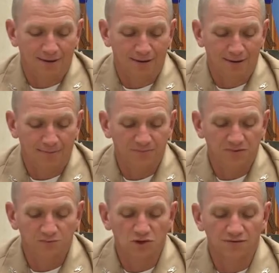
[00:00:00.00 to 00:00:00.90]
Um,
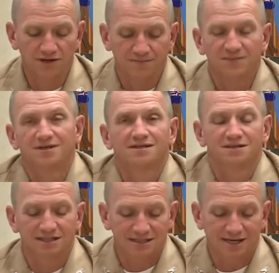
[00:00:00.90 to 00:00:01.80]
movie.
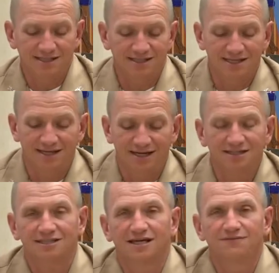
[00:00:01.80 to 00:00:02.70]
This
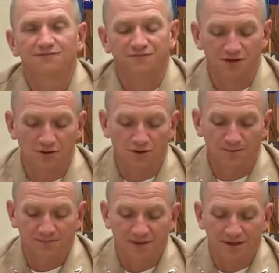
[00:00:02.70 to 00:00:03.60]
1987
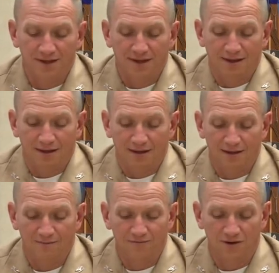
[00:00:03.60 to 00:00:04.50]
film
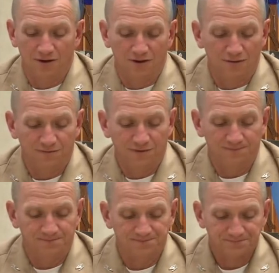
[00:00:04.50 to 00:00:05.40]
involved
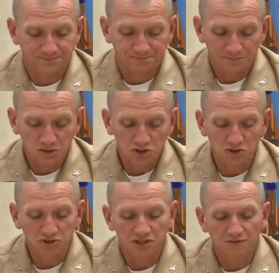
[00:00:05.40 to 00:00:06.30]

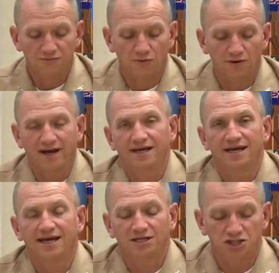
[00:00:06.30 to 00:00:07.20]
searching for a
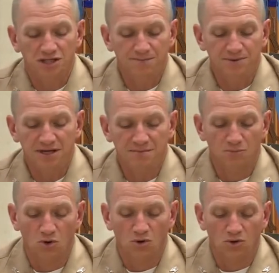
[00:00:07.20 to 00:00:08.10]
KGB
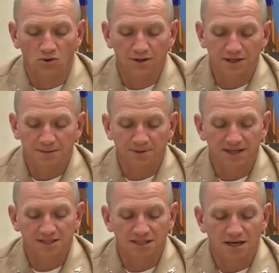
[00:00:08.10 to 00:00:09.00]
mole in the
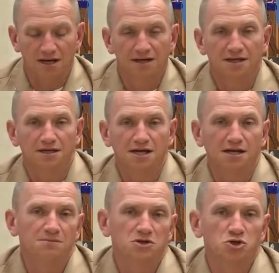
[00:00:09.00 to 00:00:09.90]
Pentagon
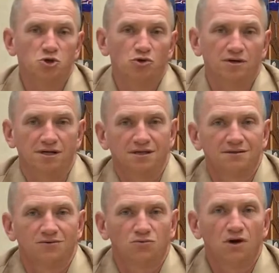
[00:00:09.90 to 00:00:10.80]
named Yuri.
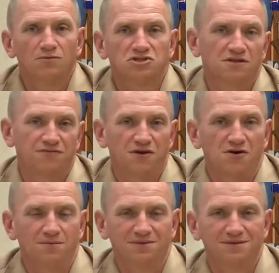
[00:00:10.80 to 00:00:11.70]
What was the
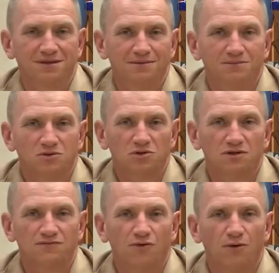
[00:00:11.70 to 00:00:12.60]
film? I'm
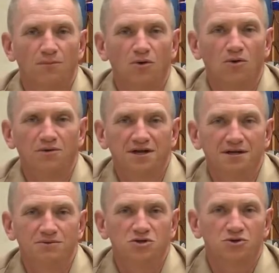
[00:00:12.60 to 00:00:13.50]
looking for a mole
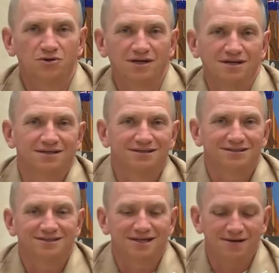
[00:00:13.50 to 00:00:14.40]
named Yuri.
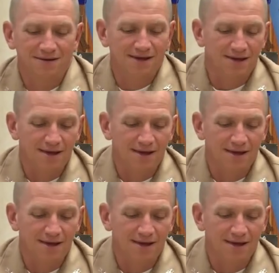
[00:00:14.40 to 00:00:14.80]
All right.